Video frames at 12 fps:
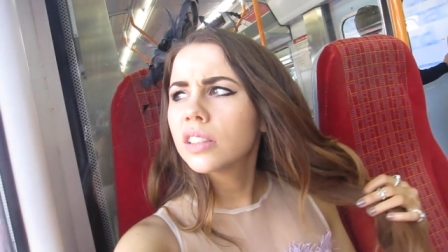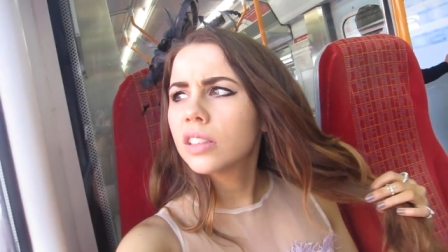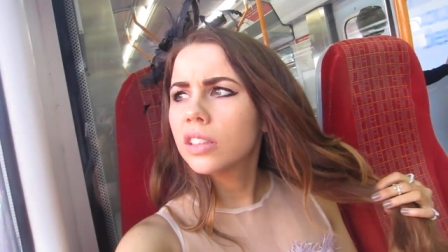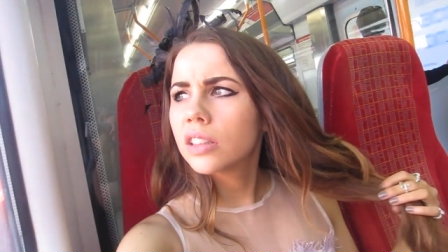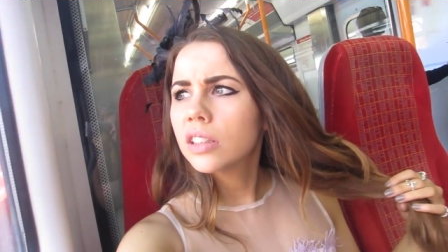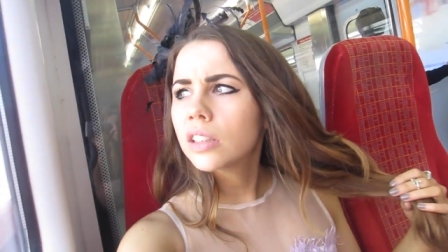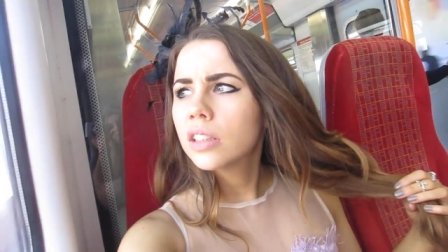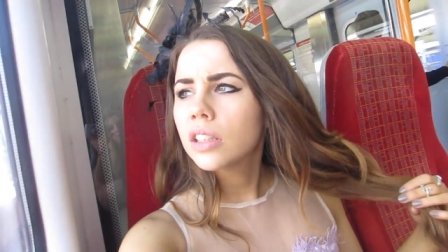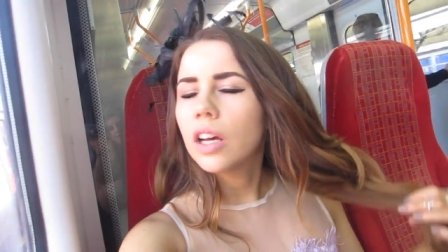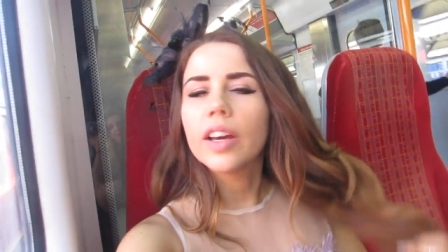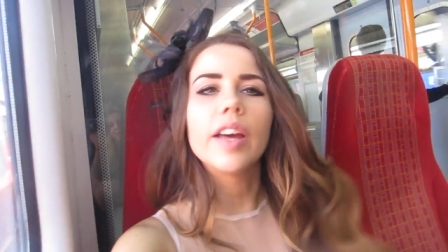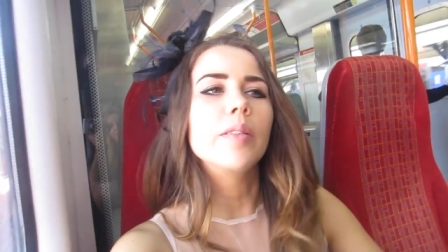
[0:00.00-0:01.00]
Wimbledon.
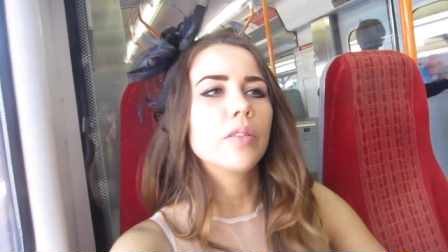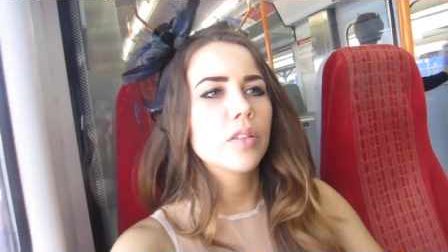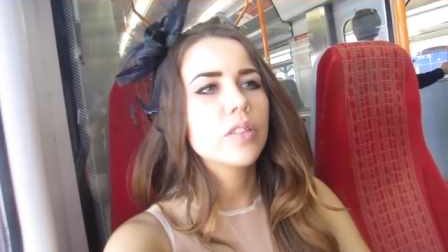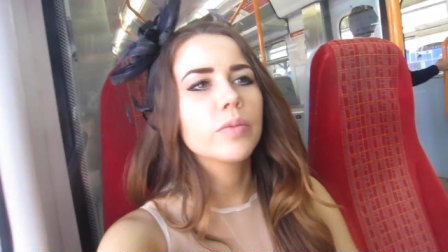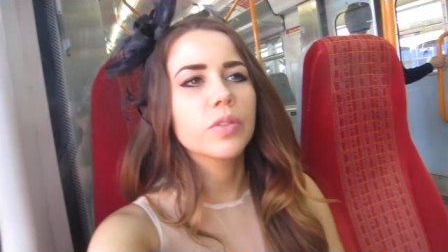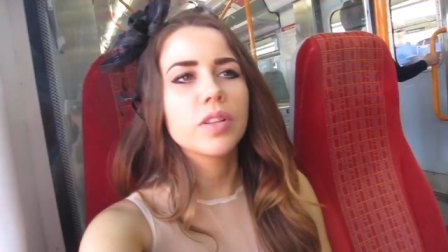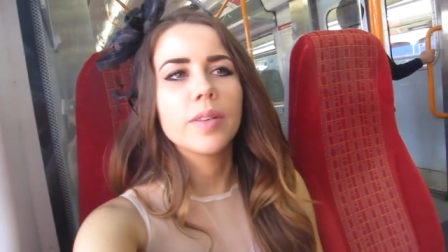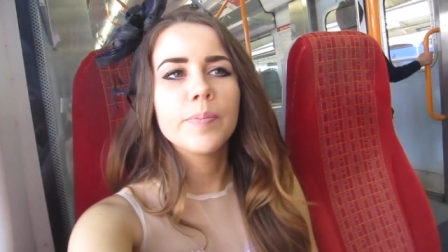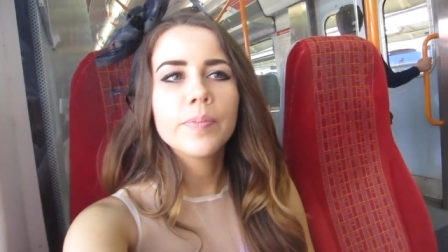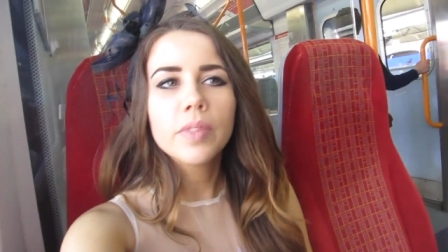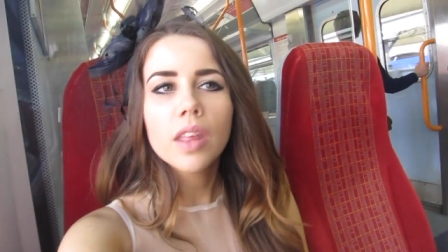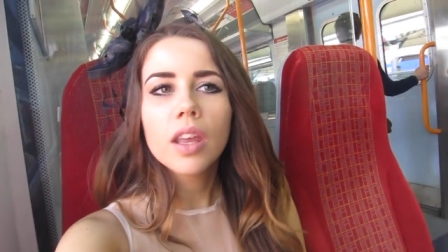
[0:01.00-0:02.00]
Okay, we're at Wimbledon.
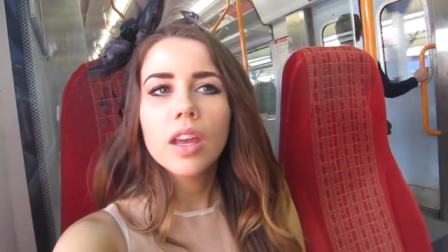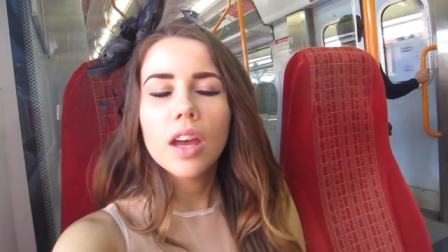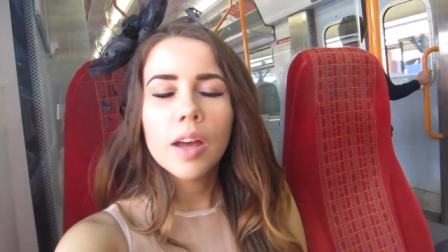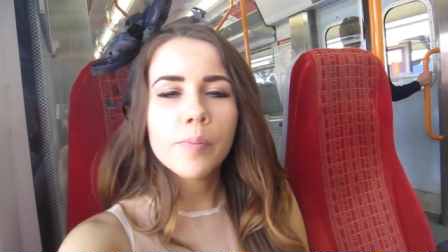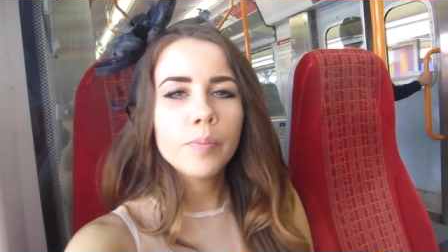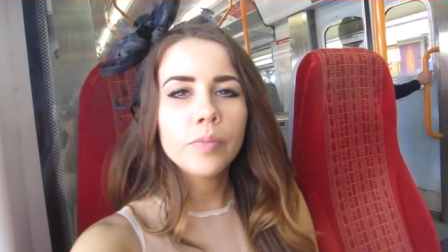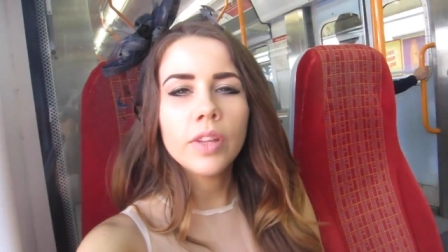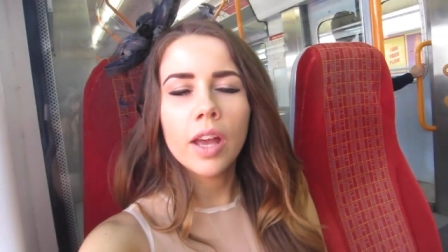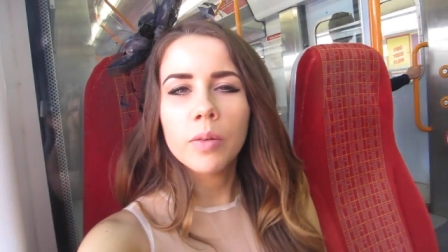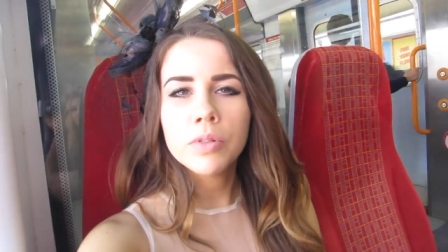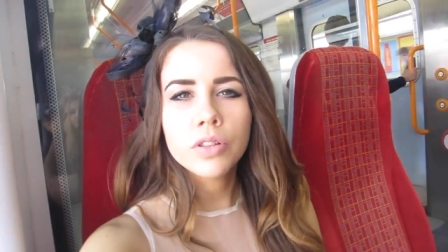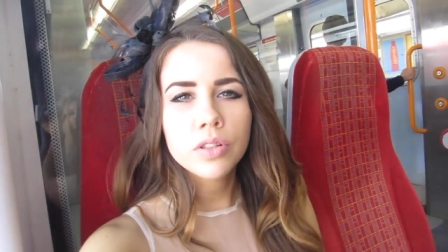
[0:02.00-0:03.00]
Um,
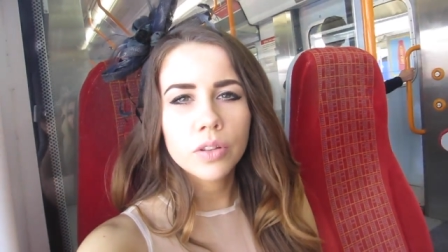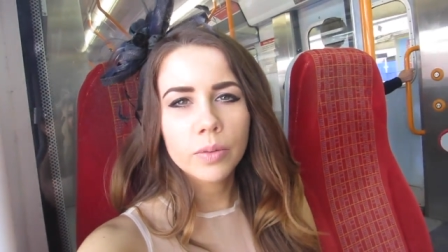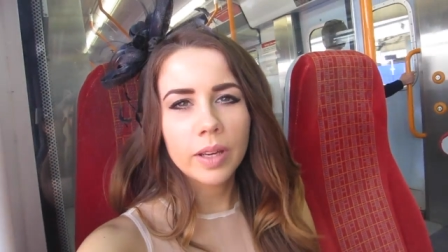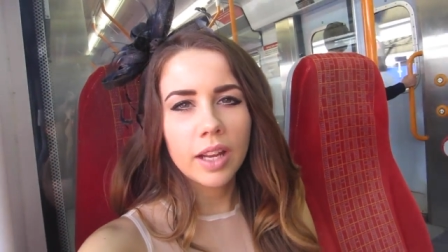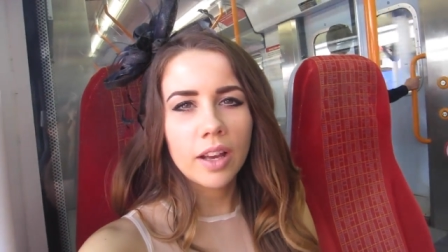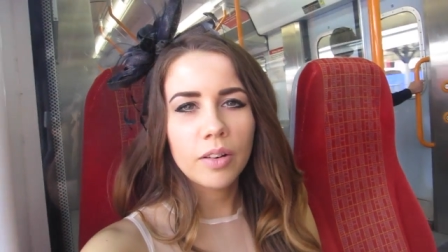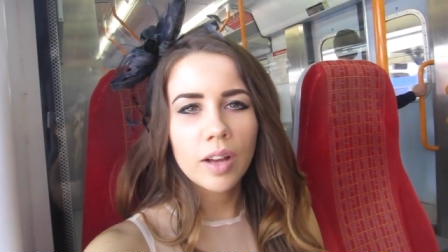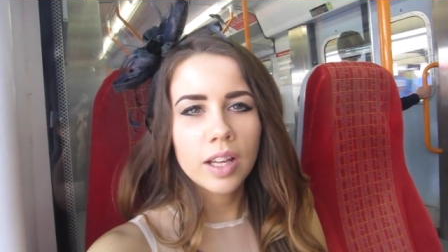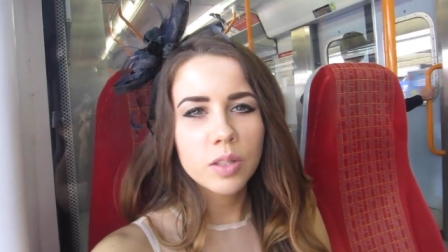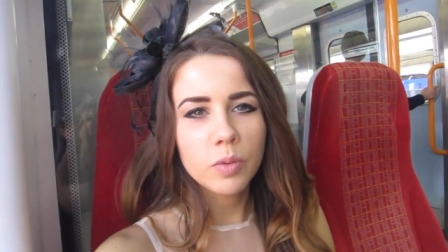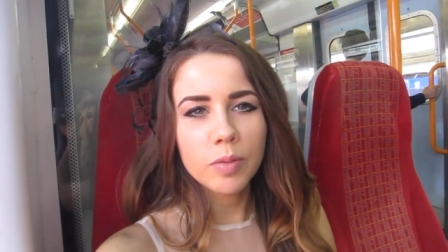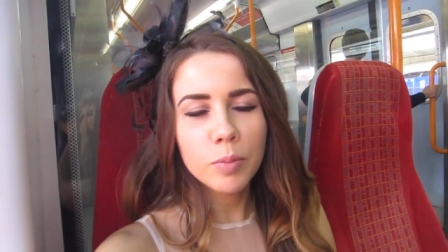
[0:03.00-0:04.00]
yeah, we're just on the way now,
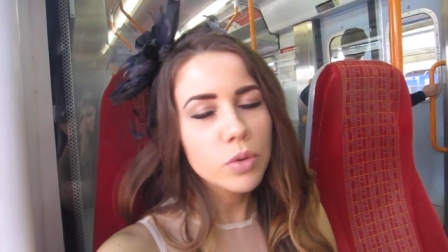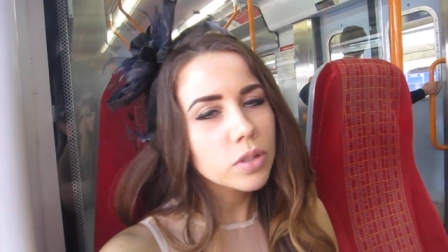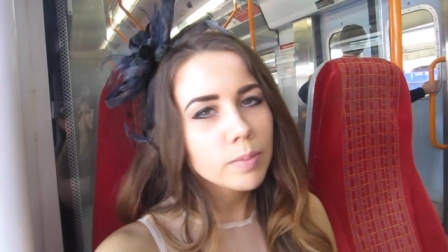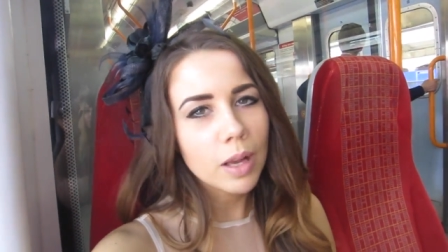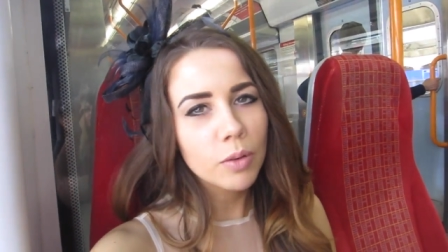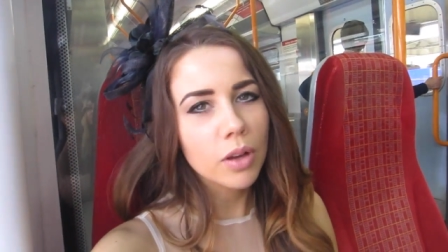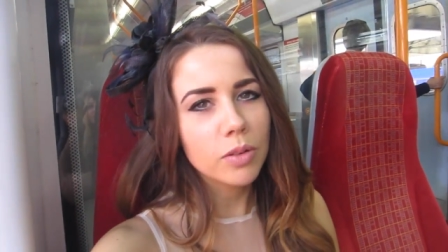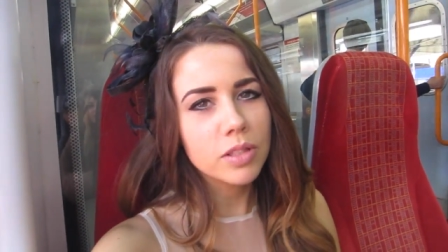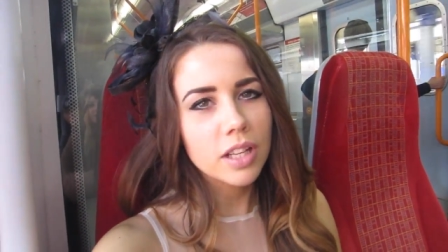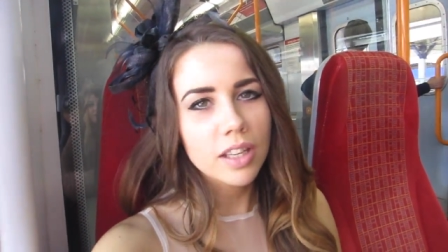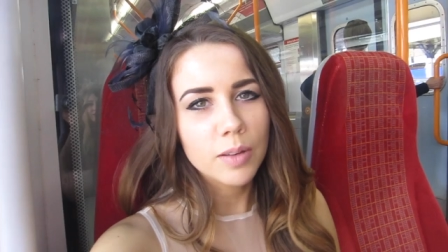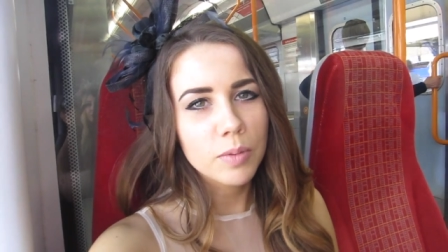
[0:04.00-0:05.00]
and we bought some alcohol
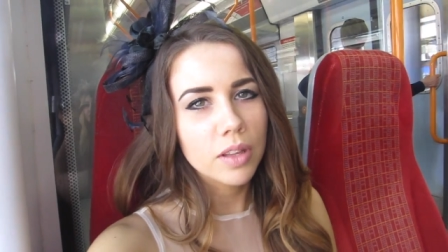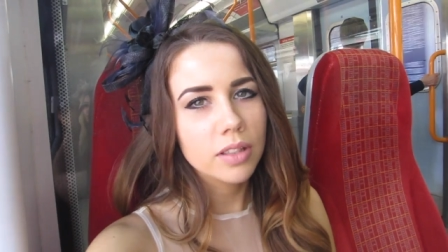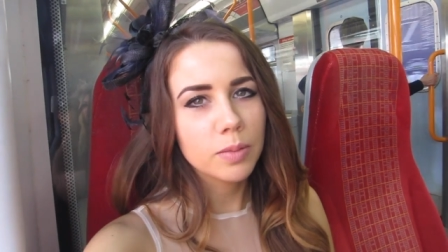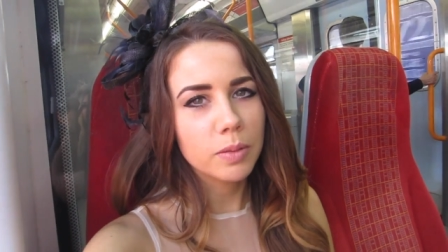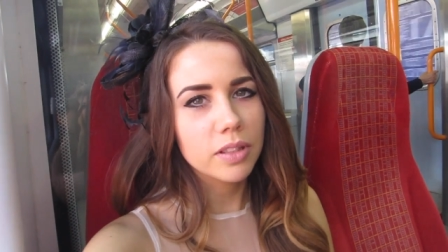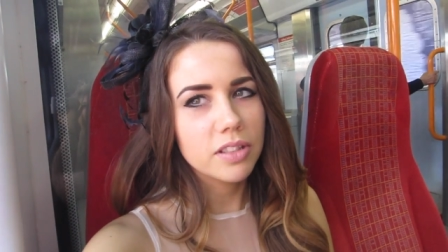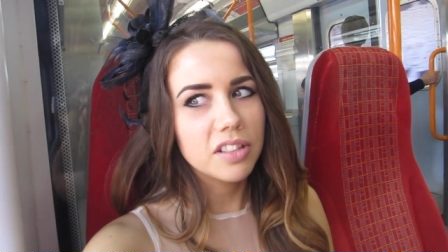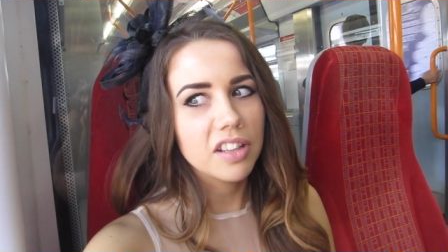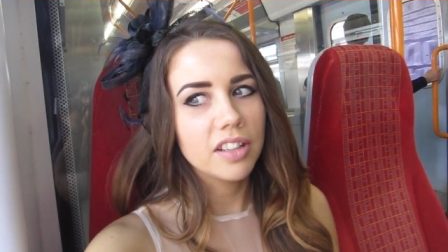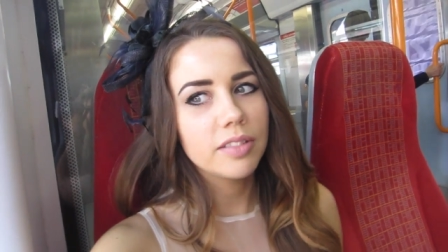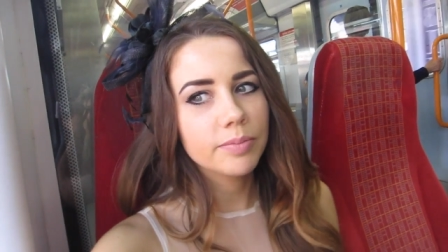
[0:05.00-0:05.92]
to take in with us, because you know,